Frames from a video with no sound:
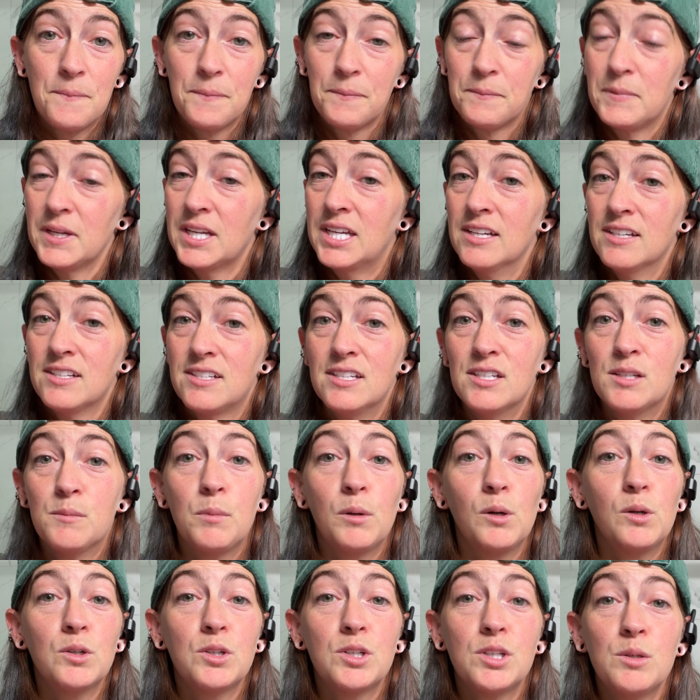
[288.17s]
Because this
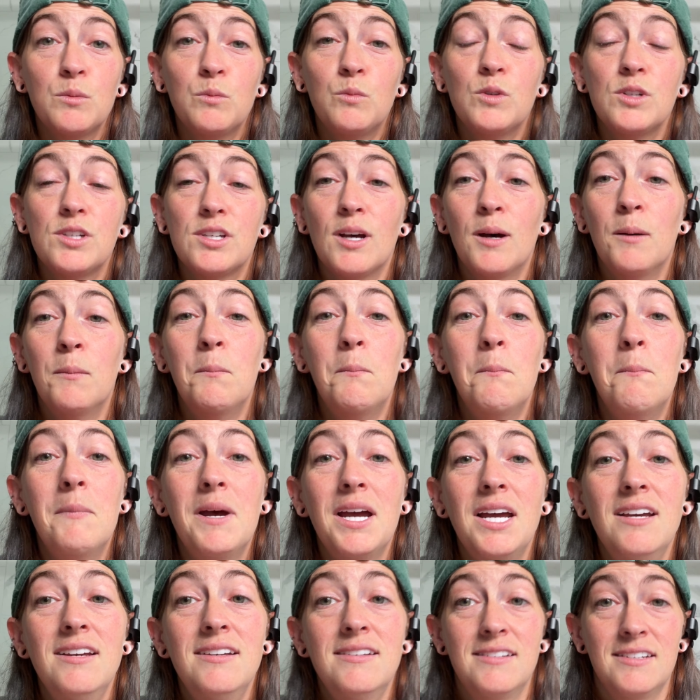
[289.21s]
person was
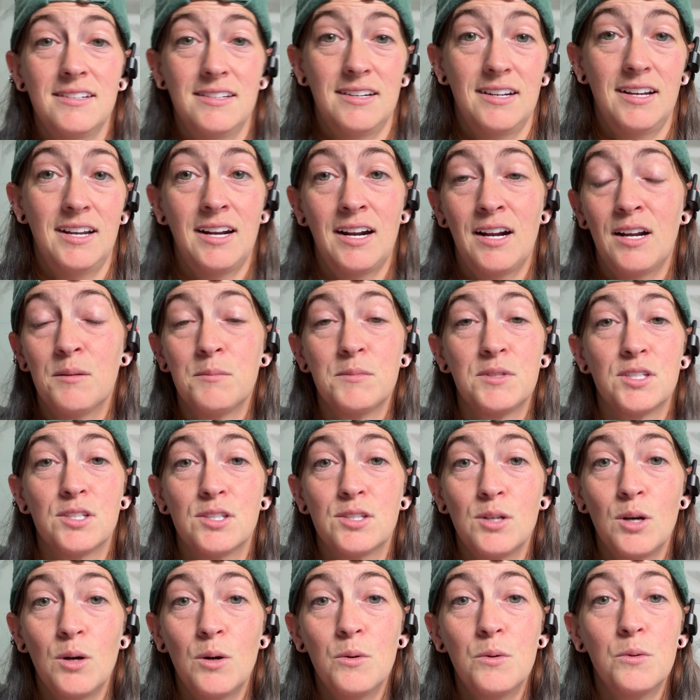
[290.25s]
amazing, and I am
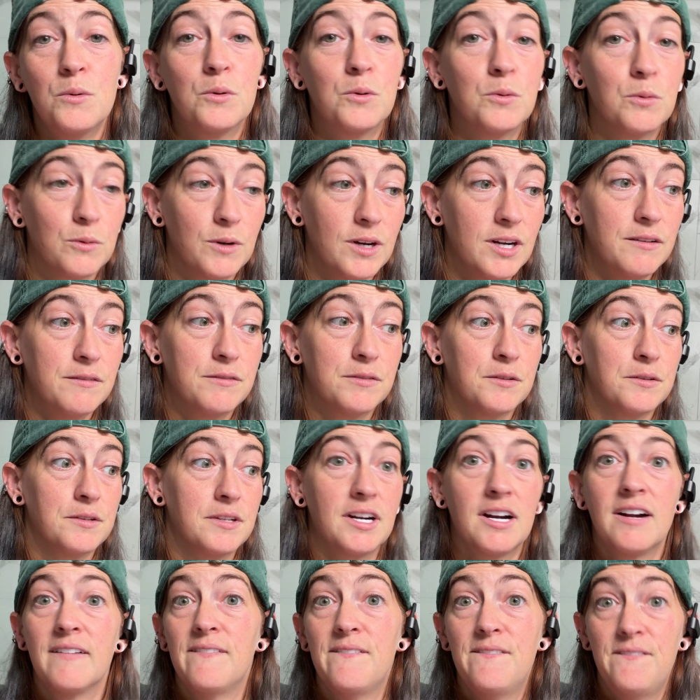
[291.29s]
so grateful that
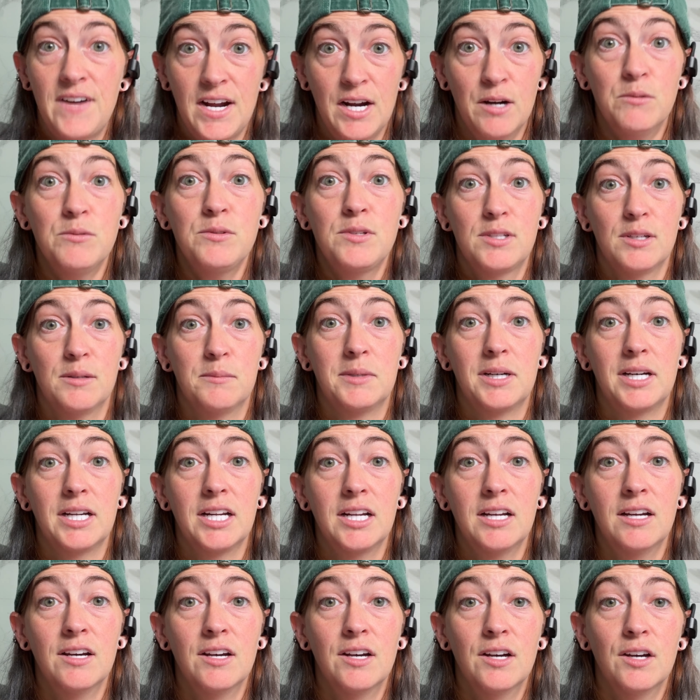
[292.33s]
I found
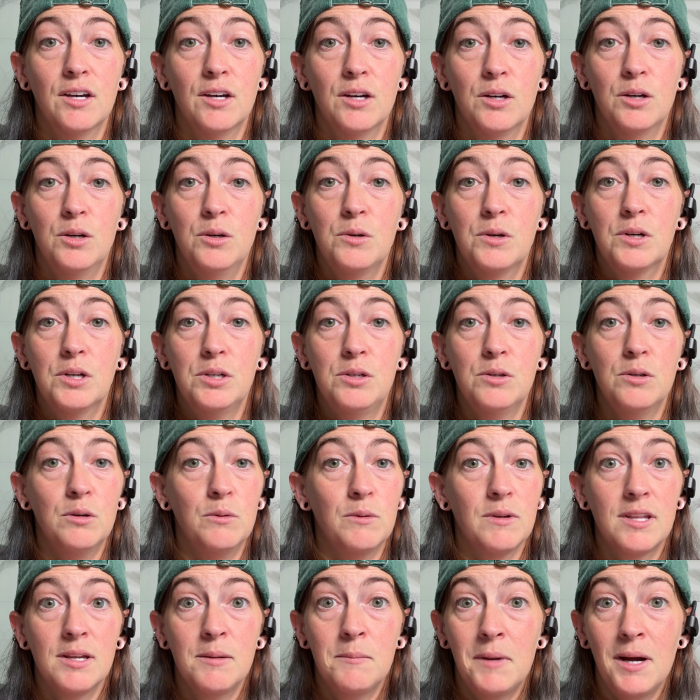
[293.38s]
somebody who could do it
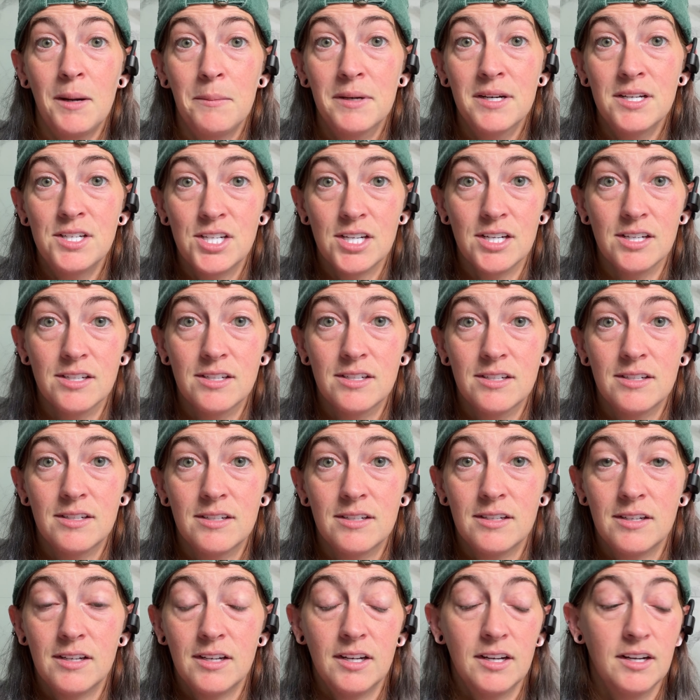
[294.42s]
within my budget.
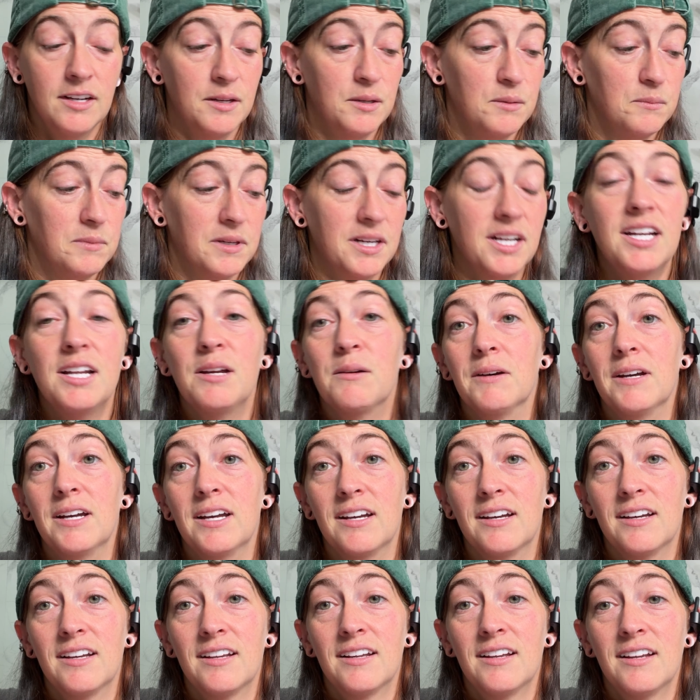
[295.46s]
But anyway,
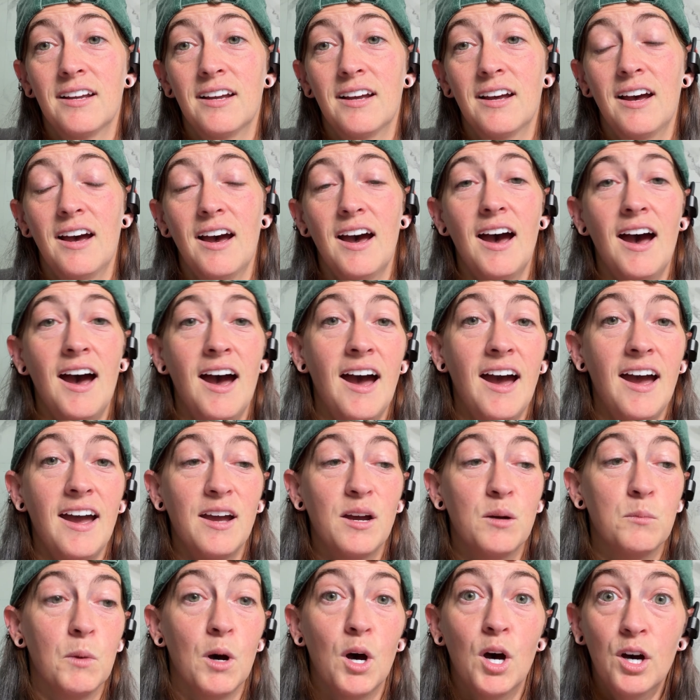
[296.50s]
I
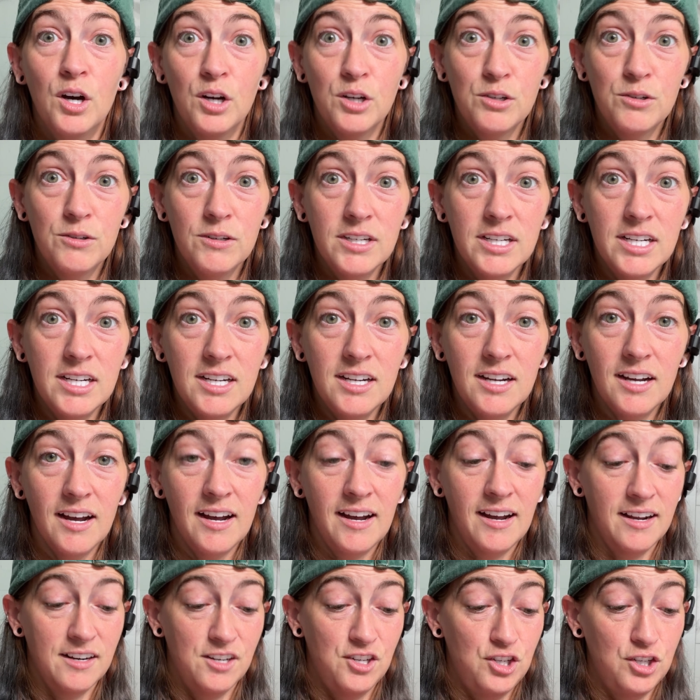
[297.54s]
am hungry.
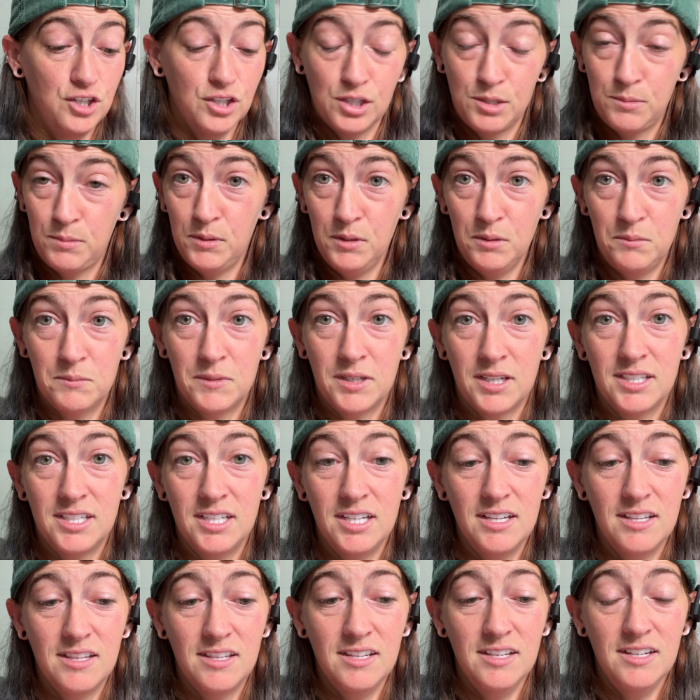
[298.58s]
I just put my
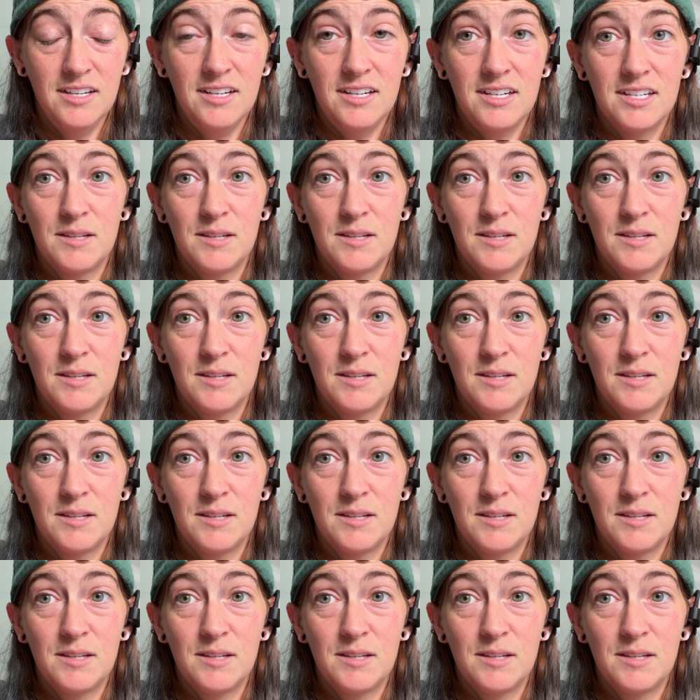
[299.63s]
teeth in.